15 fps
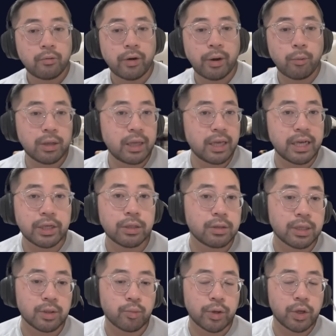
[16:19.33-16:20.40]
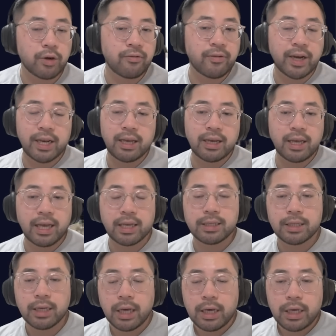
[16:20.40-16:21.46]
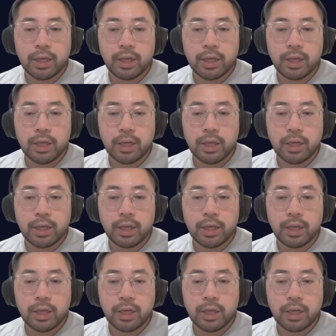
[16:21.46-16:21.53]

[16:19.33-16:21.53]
Right, one of the issues is when you're fighting against,